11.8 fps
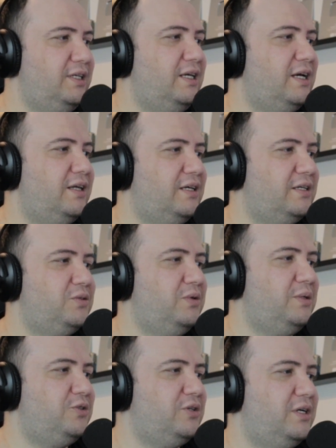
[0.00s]
Yeah, that's what
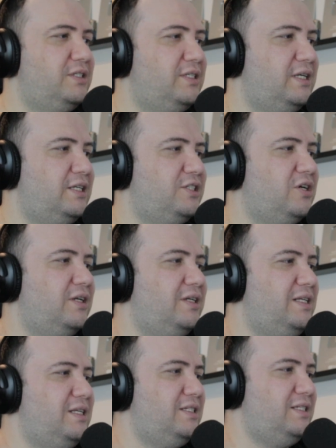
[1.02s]
I'm trying to say. It's
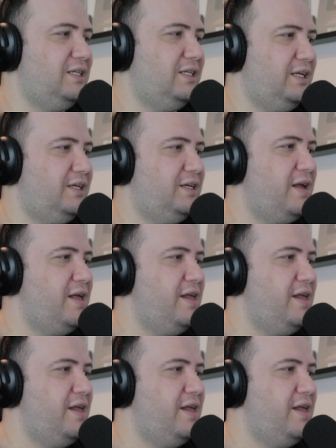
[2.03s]
not Disney like.